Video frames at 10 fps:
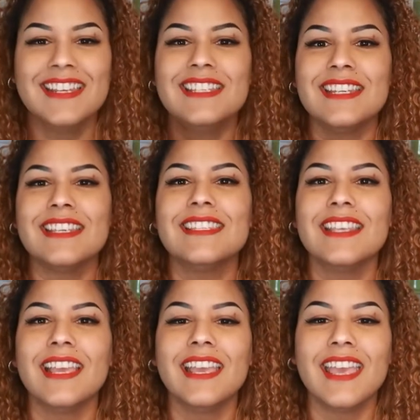Just
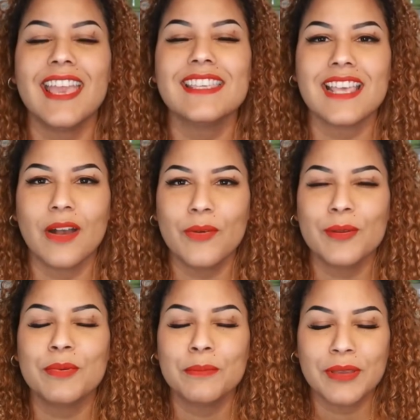in case, I want
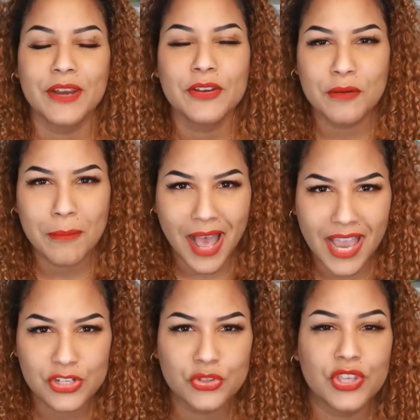to prepare your
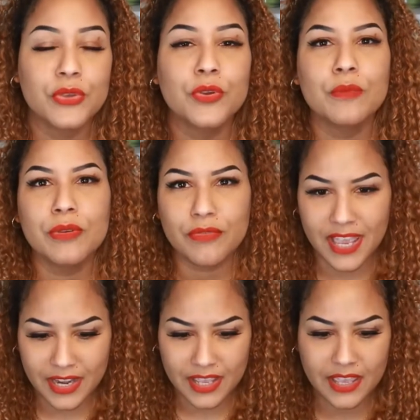mind so that you can be
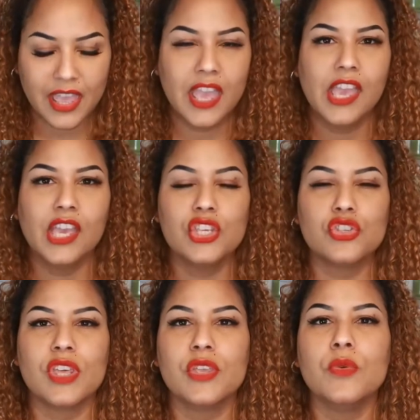ready,
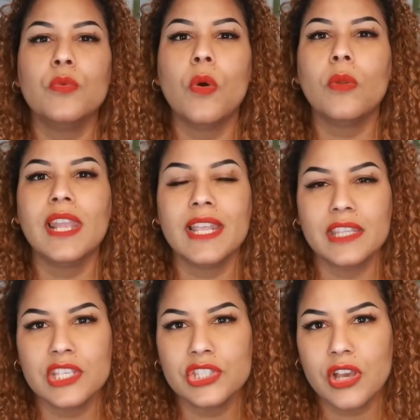so that you won't let
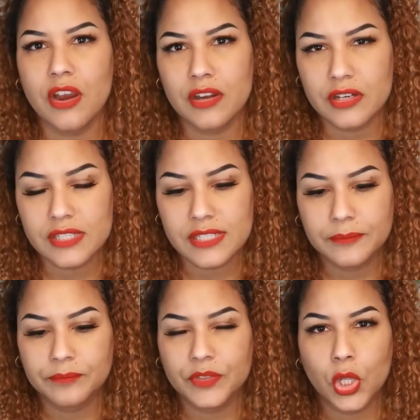these narcs
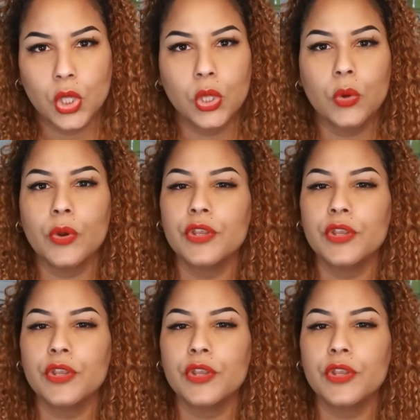lure